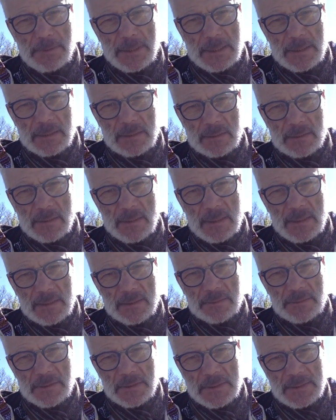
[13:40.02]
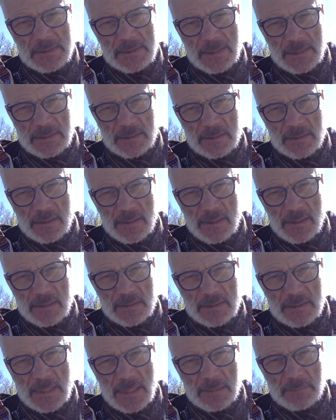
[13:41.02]
being the stick,
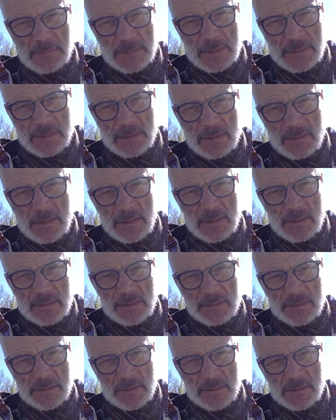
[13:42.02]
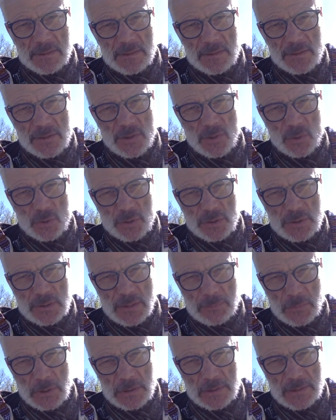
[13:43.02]
namely the Social
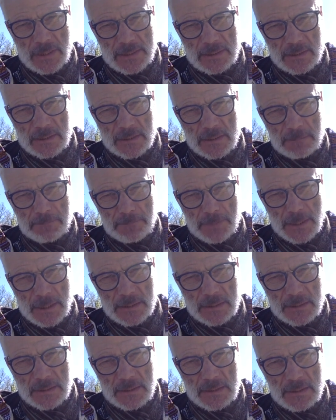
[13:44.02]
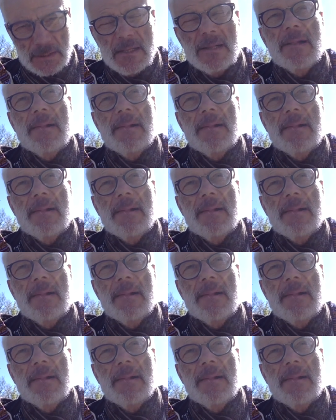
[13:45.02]
Democratic Party